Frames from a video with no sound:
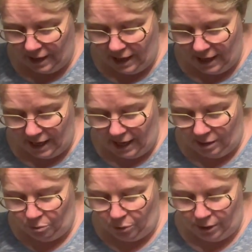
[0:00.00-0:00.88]

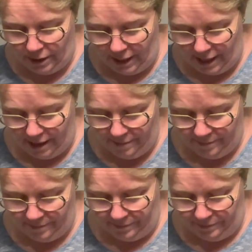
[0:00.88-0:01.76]
And were there,
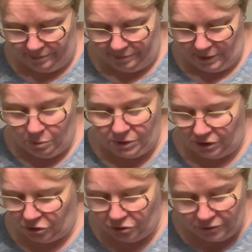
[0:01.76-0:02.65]
was
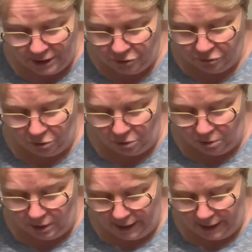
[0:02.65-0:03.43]
it stressful?